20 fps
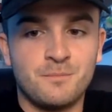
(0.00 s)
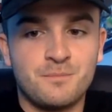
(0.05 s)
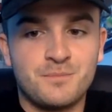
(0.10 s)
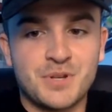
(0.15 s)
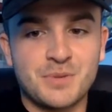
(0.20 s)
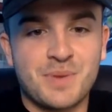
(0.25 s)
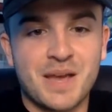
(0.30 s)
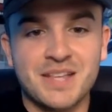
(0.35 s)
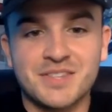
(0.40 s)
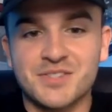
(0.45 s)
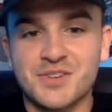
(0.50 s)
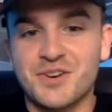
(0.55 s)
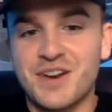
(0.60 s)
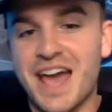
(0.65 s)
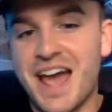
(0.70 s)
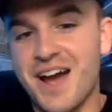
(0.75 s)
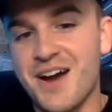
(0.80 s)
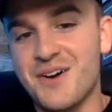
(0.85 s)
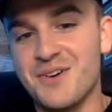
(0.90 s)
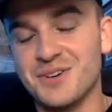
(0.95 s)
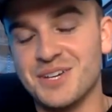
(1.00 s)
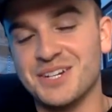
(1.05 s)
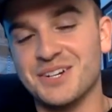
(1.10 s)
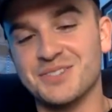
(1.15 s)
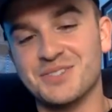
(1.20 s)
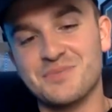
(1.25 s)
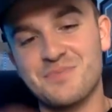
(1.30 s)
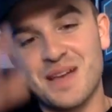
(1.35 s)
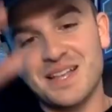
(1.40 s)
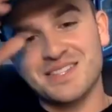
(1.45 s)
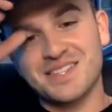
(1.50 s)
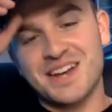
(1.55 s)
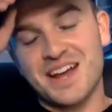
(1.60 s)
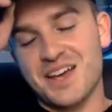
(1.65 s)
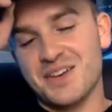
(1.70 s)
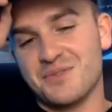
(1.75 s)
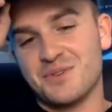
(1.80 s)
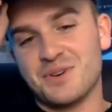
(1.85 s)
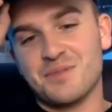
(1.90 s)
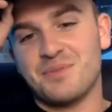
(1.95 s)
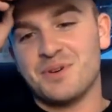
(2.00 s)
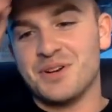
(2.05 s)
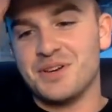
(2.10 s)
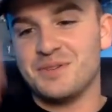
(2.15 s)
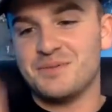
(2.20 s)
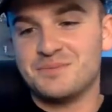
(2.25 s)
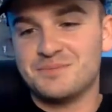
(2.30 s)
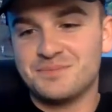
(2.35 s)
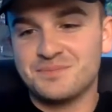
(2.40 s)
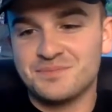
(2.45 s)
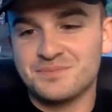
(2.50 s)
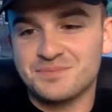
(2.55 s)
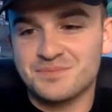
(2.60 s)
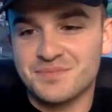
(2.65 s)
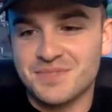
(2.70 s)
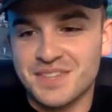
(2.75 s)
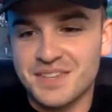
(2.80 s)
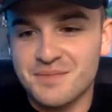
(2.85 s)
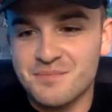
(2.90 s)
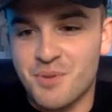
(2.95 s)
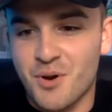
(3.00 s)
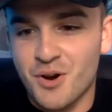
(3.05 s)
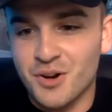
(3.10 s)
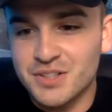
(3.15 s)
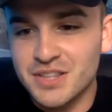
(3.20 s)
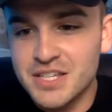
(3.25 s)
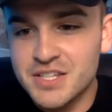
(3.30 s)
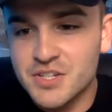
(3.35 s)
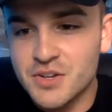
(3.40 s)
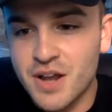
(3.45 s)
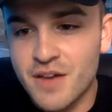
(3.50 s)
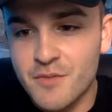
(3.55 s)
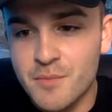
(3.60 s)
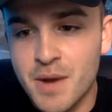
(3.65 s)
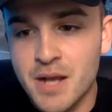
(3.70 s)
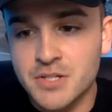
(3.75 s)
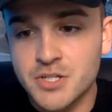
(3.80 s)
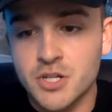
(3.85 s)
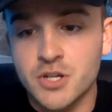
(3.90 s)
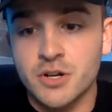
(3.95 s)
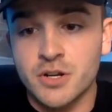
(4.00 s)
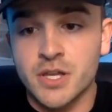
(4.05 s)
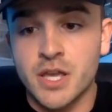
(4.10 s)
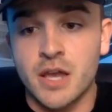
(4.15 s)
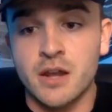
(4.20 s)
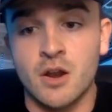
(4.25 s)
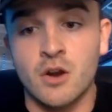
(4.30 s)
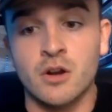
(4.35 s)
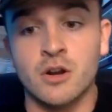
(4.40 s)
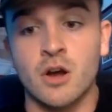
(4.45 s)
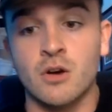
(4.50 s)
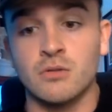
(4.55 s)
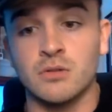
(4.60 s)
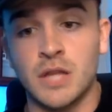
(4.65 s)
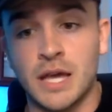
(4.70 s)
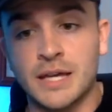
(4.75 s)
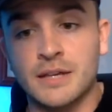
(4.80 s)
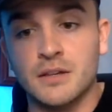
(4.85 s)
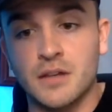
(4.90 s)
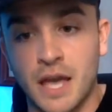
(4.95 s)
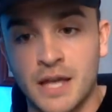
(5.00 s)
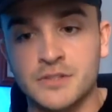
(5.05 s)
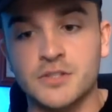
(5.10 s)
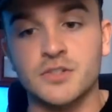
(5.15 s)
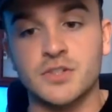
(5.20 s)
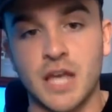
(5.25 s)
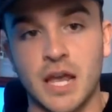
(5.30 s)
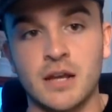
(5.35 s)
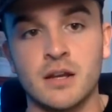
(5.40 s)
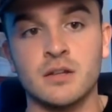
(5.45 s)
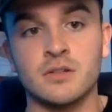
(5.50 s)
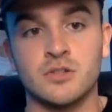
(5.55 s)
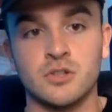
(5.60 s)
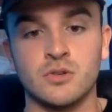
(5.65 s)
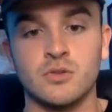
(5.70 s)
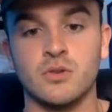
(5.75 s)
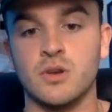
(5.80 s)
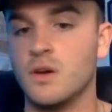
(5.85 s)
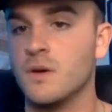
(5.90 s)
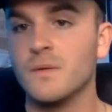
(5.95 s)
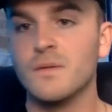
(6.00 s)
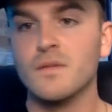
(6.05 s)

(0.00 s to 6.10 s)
Depends on how you want to put it. Barkley's gonna have a monster year. Yeah, no. Like Entertainer, dude.